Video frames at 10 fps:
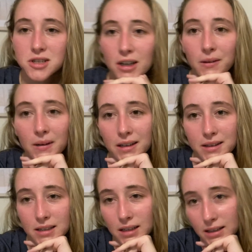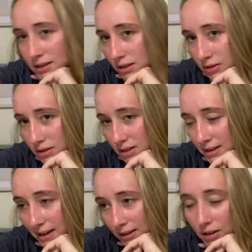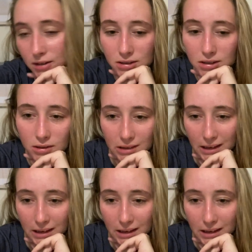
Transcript: shower at the end, so I did that also,